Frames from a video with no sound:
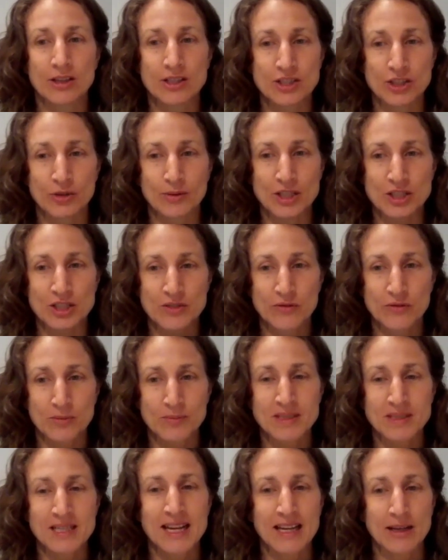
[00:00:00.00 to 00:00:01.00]
is a question from
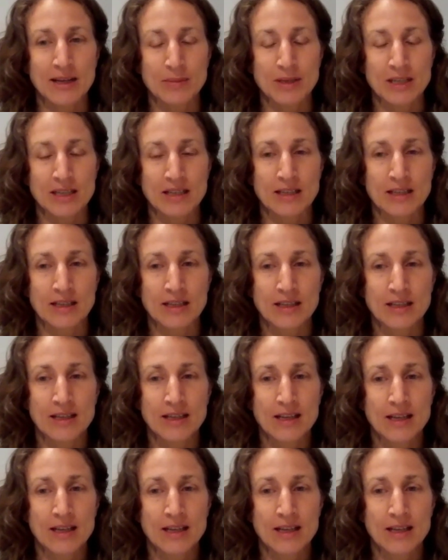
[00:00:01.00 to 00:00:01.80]
Tammy,